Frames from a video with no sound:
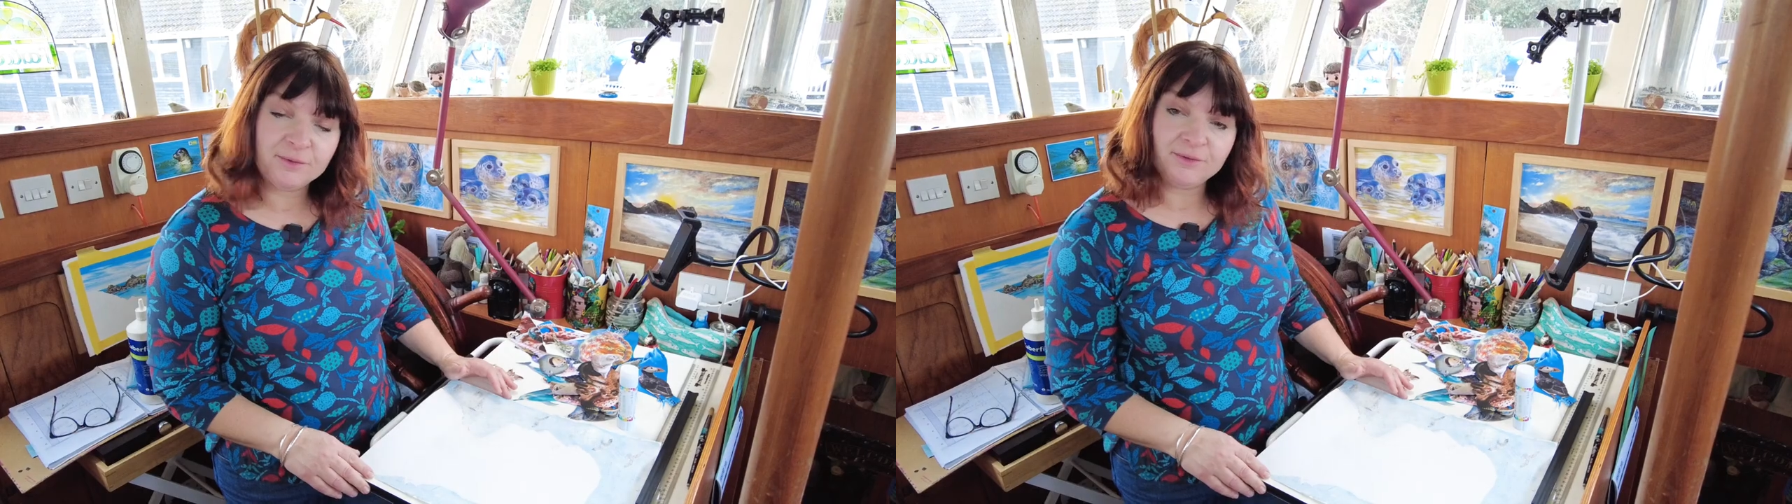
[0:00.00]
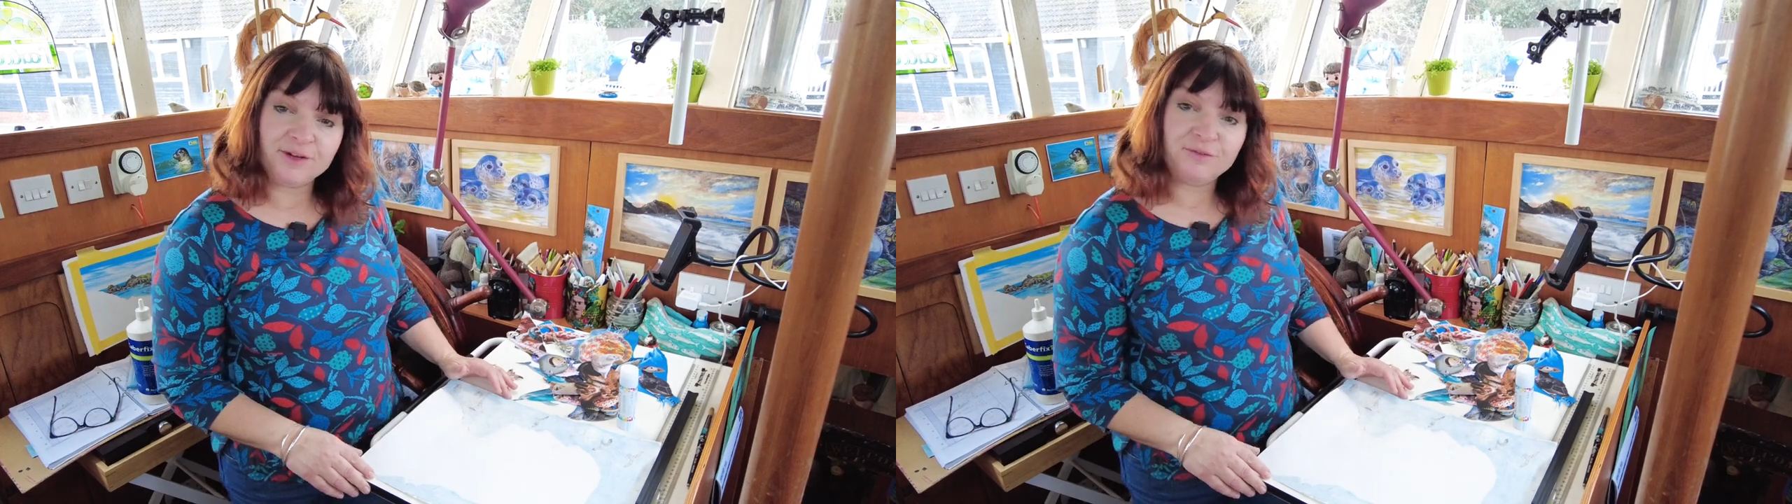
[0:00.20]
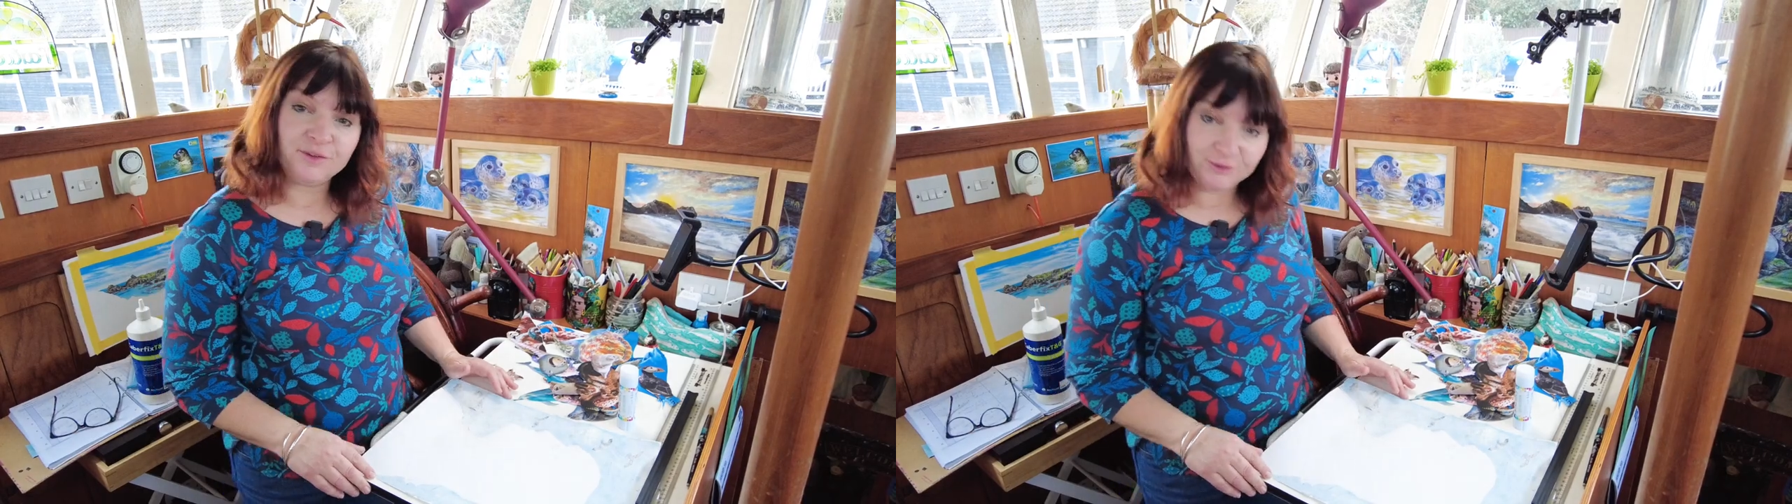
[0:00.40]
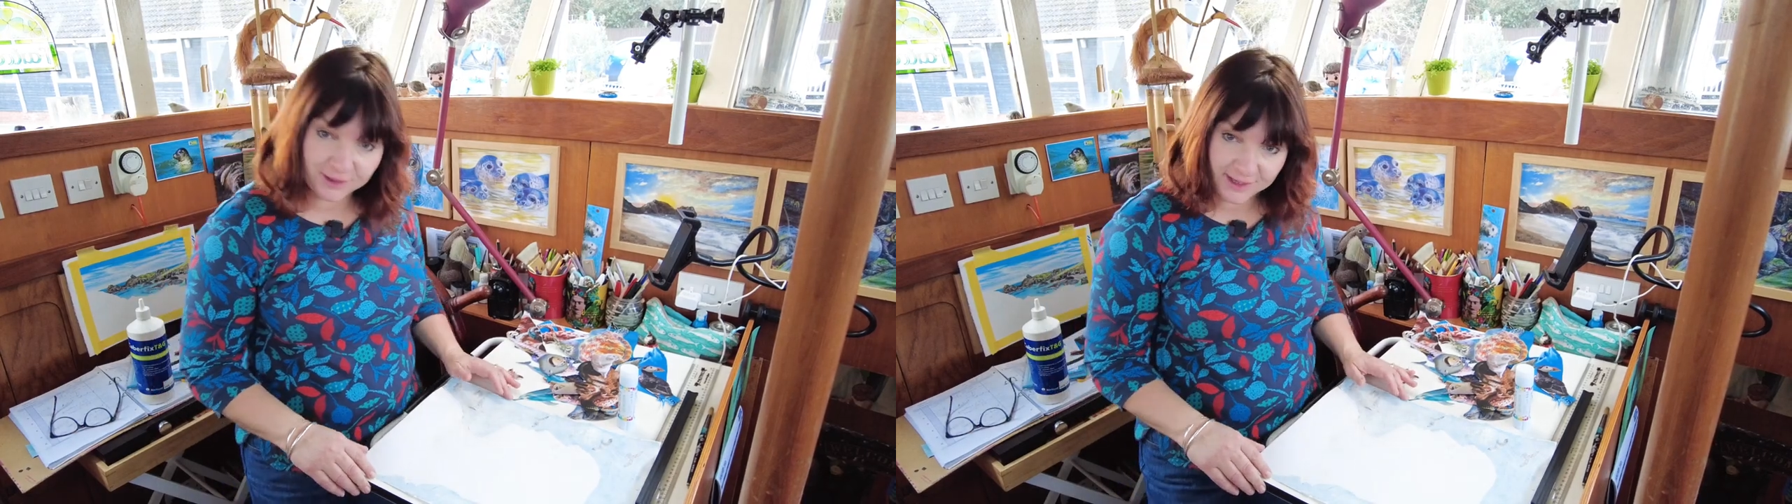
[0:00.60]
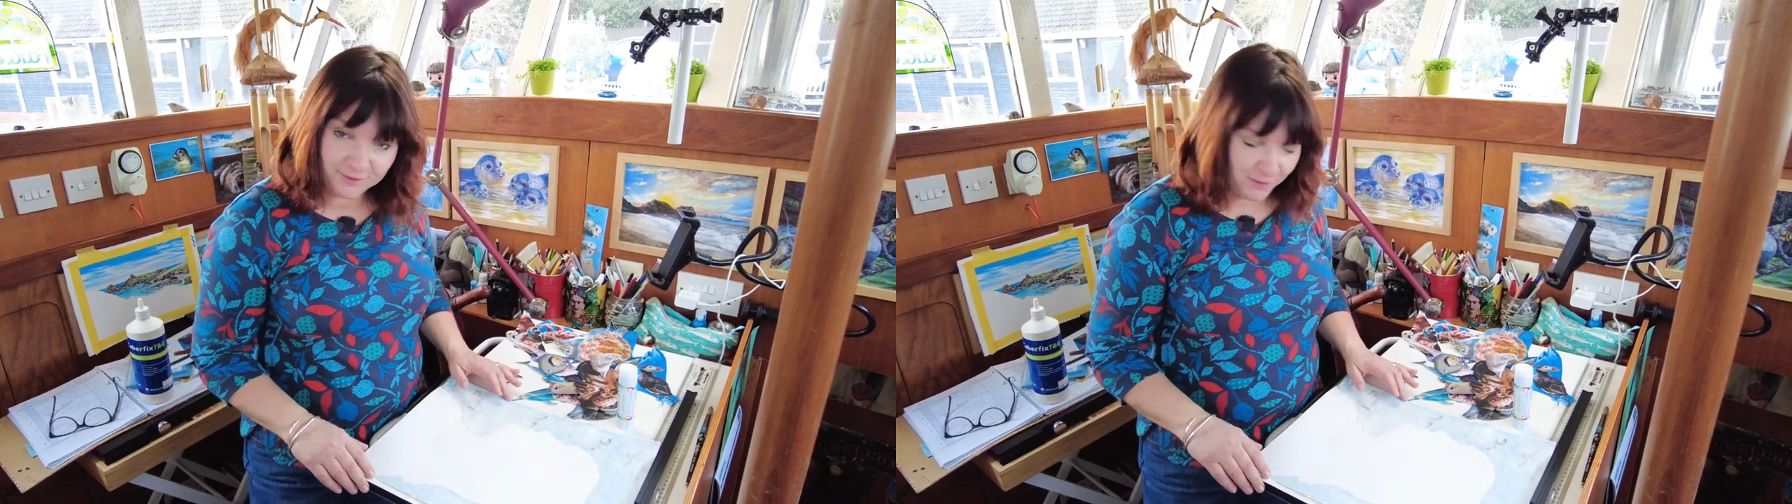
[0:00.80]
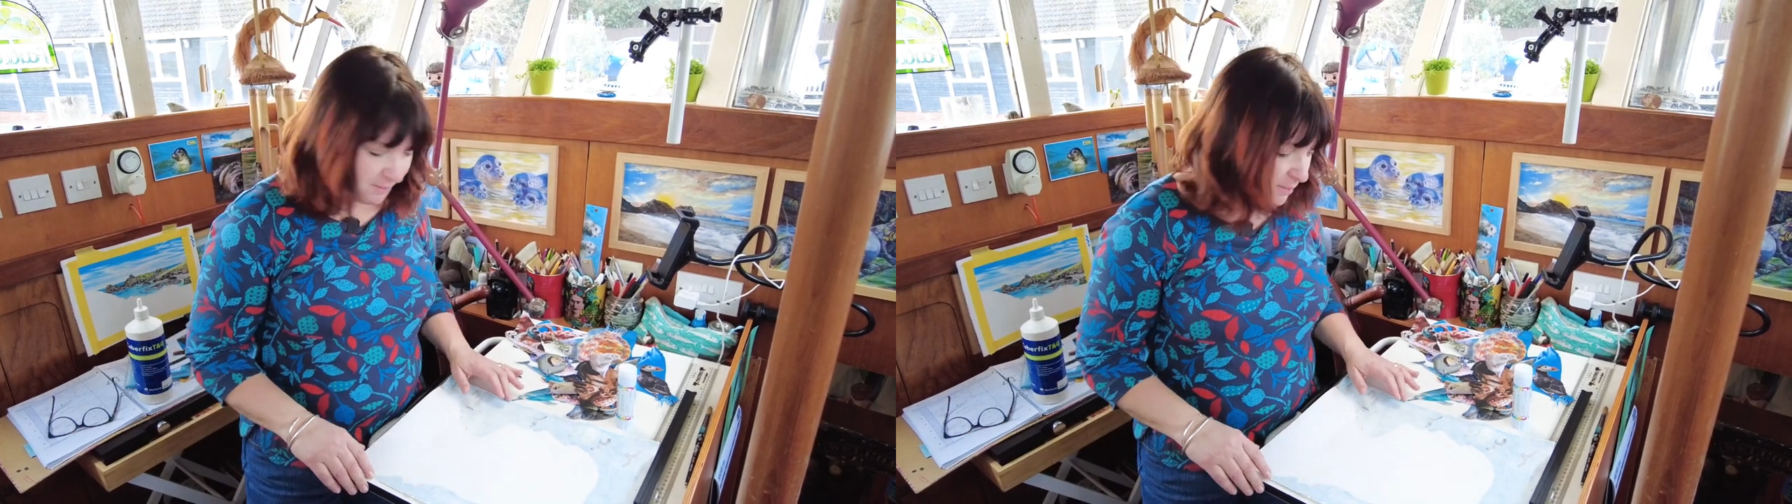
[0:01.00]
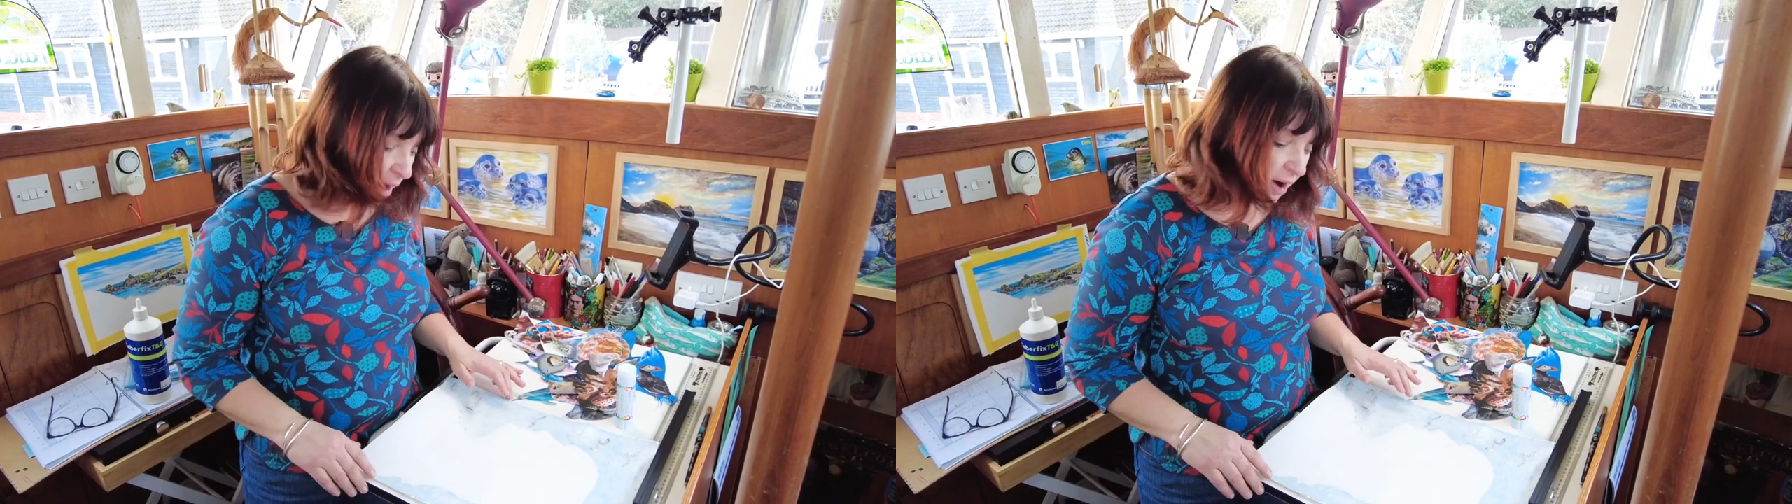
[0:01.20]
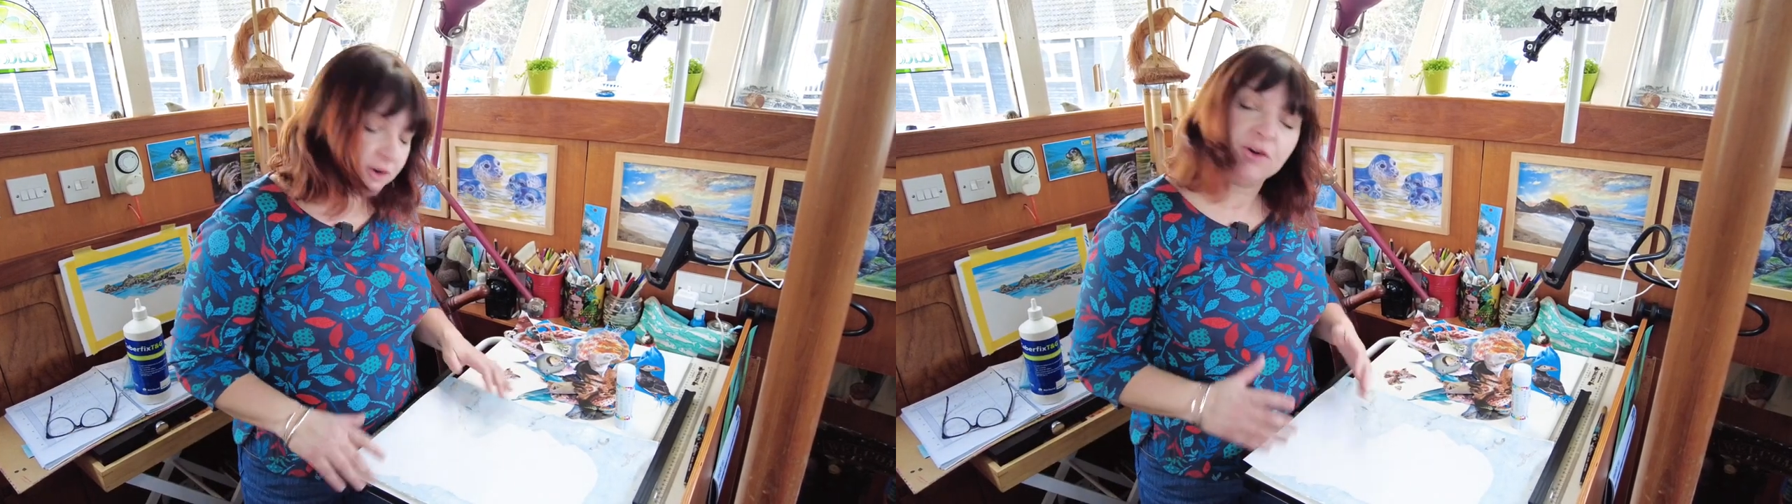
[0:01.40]
we're ready for the really fun
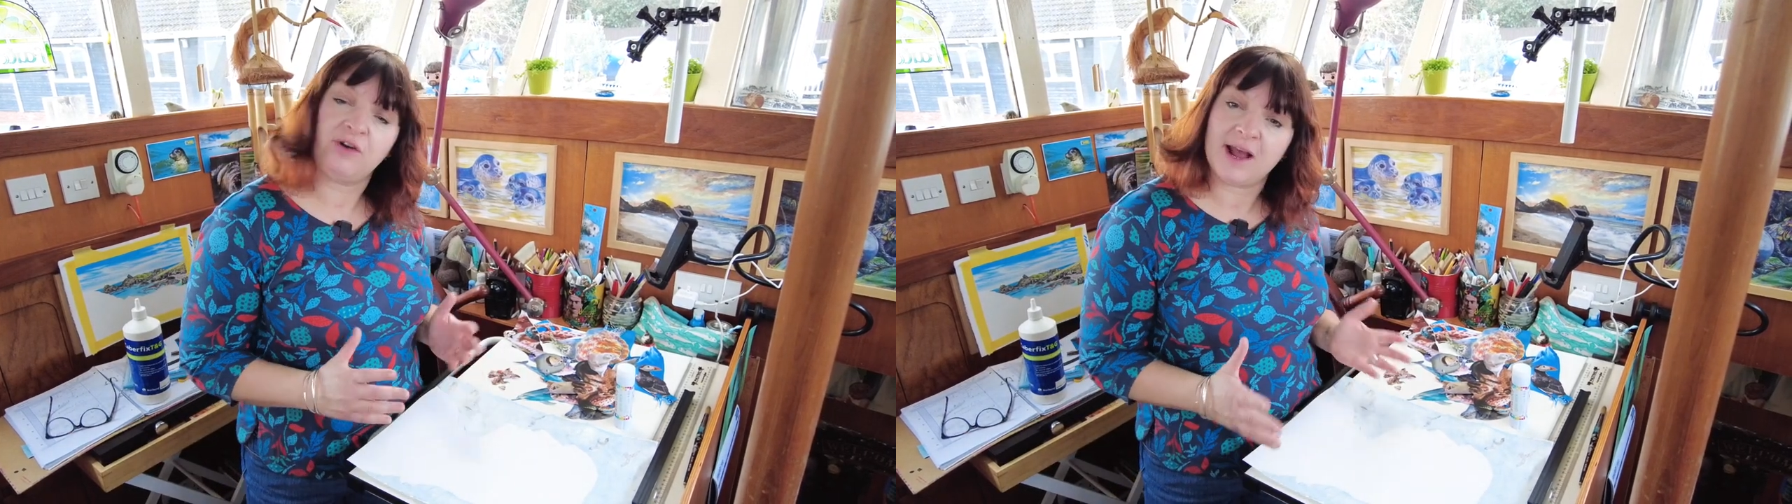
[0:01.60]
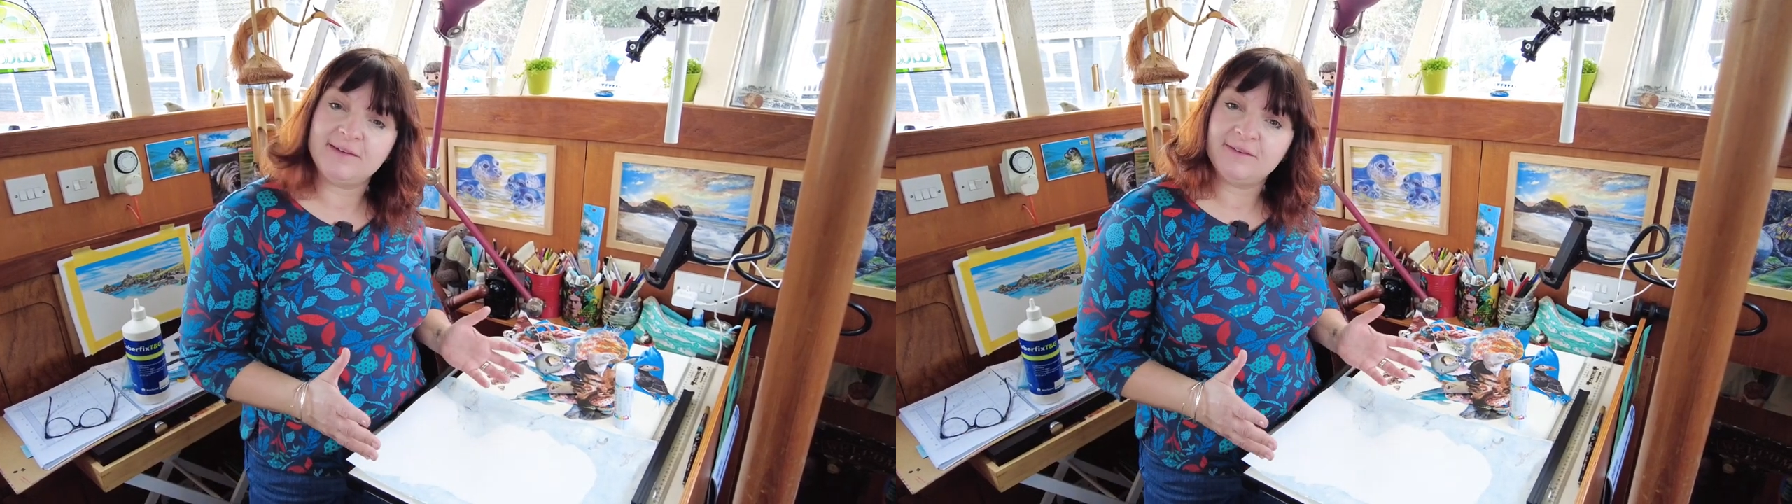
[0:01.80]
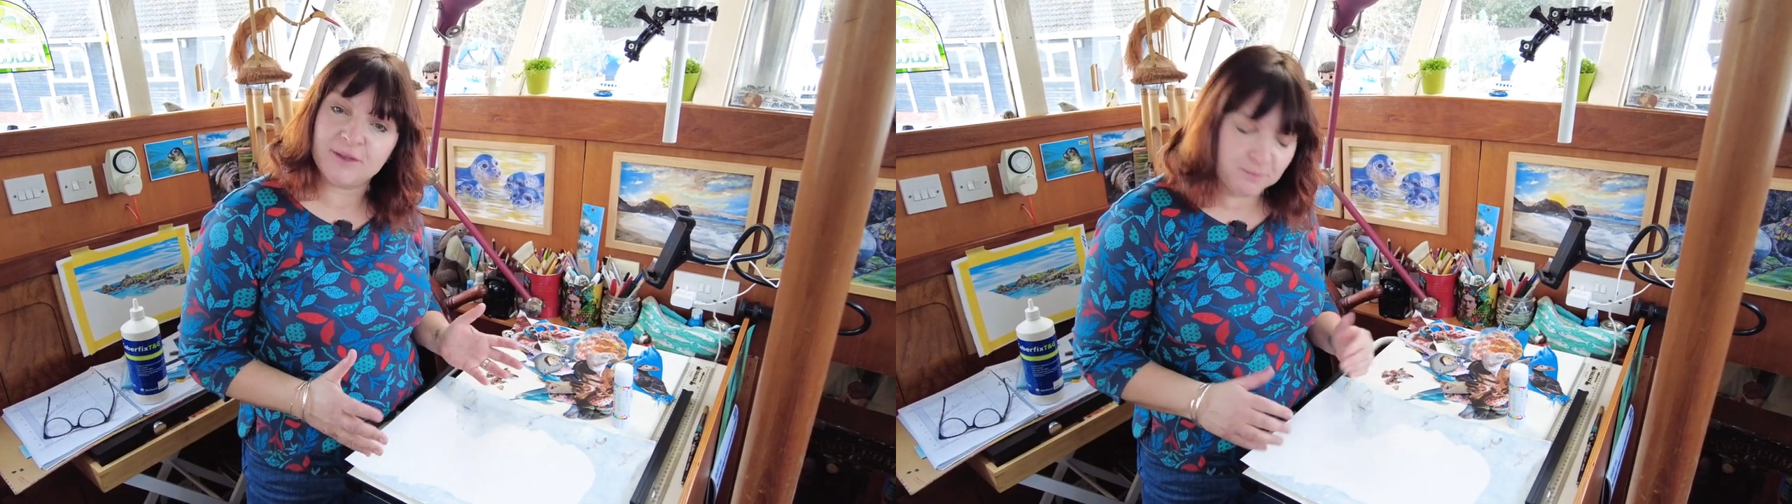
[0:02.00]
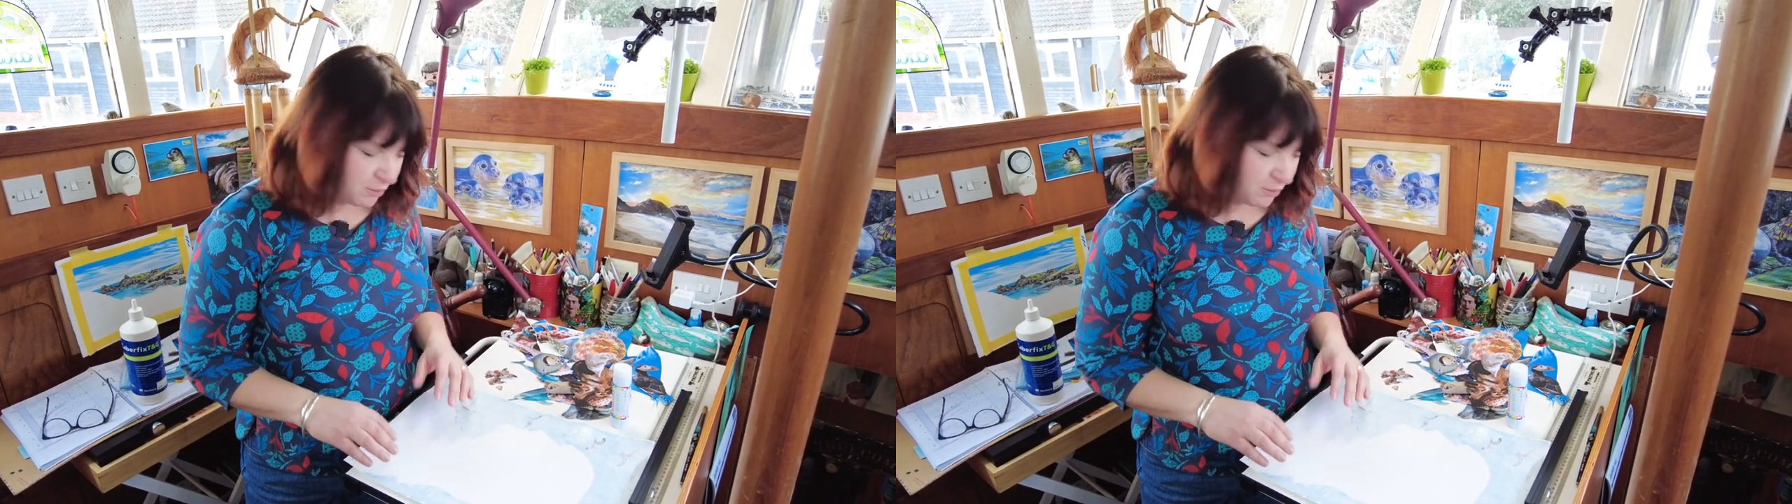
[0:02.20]
part, creating the